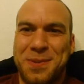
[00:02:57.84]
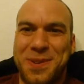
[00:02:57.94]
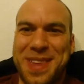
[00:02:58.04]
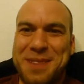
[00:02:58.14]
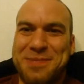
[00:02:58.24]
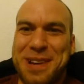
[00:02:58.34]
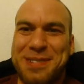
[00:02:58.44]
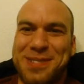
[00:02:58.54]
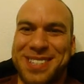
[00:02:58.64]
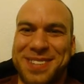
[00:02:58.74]
Well, that
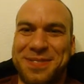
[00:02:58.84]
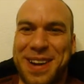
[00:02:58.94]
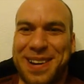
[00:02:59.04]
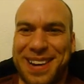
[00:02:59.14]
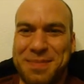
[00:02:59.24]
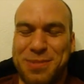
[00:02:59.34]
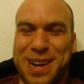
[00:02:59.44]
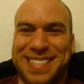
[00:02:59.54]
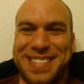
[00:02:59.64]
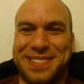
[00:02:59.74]
probably wasn't very
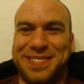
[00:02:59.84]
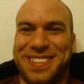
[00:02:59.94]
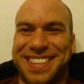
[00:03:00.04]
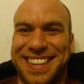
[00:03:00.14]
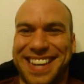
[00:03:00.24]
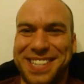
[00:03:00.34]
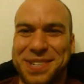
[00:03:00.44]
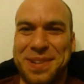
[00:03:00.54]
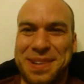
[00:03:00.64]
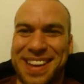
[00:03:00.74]
impressive. I
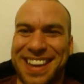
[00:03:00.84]
just went